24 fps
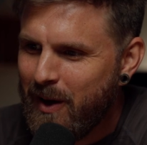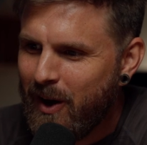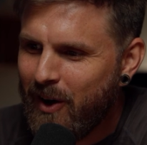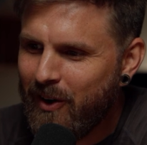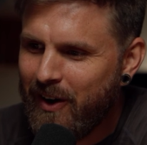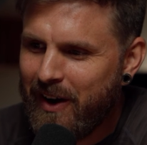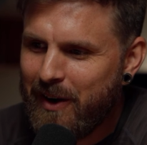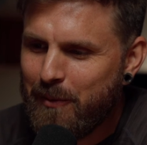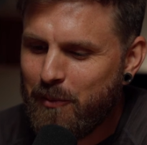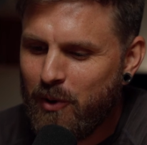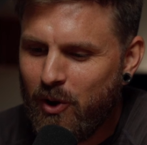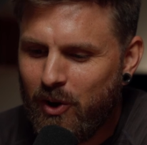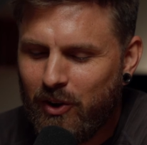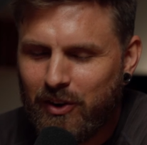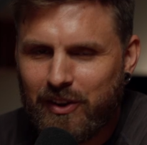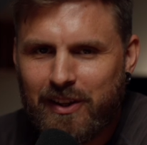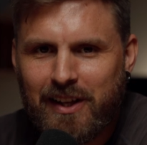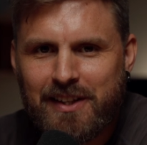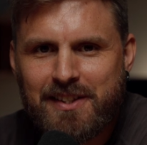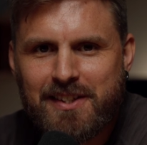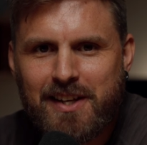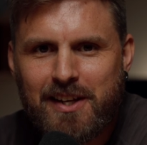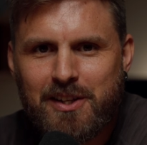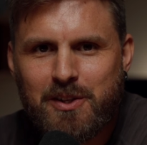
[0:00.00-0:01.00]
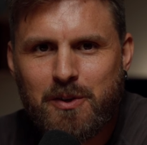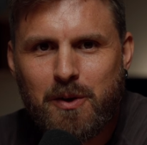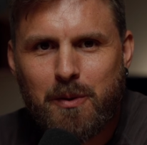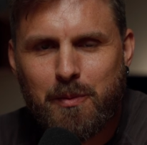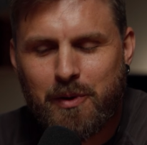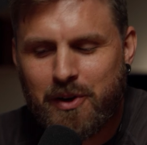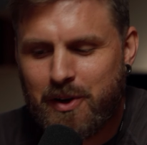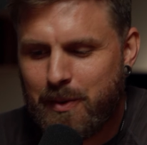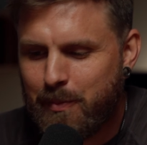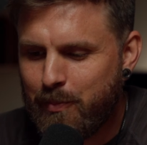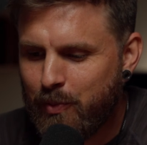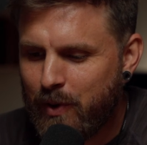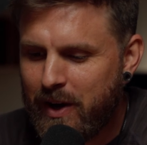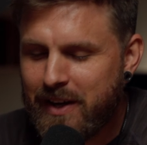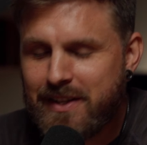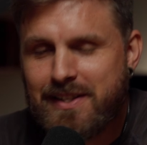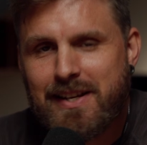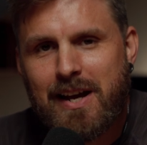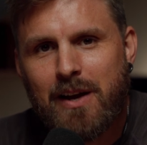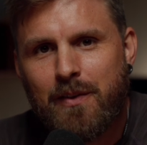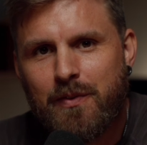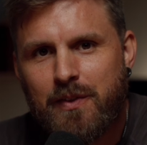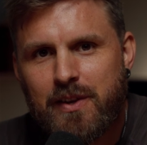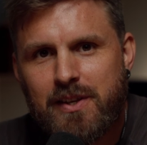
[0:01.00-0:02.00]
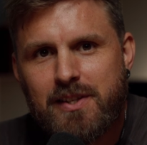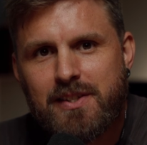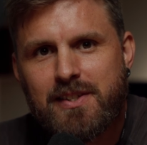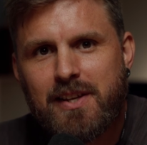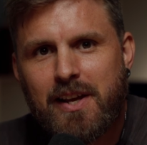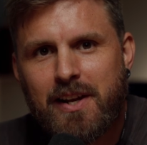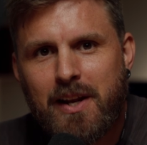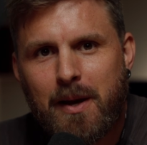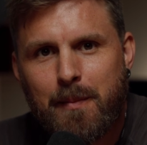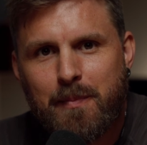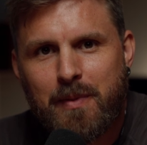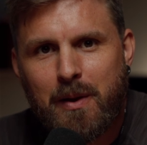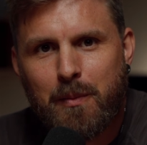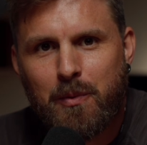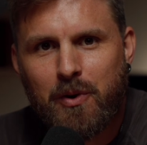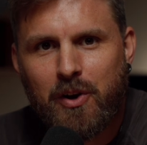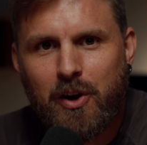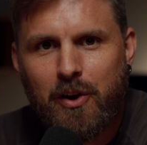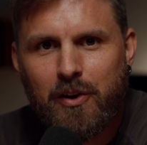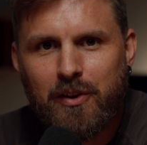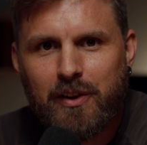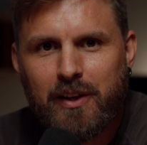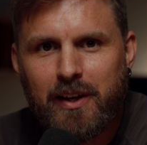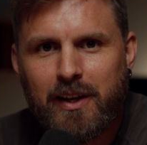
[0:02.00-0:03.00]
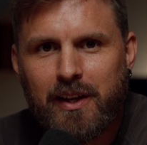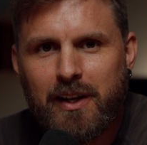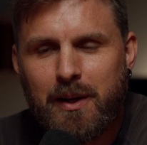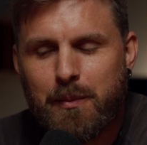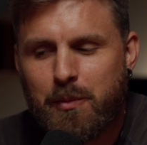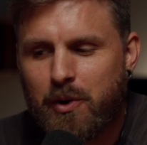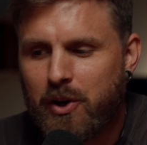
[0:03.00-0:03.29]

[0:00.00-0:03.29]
All right, well, let's get to it. We're going to break down this setup that we're currently in,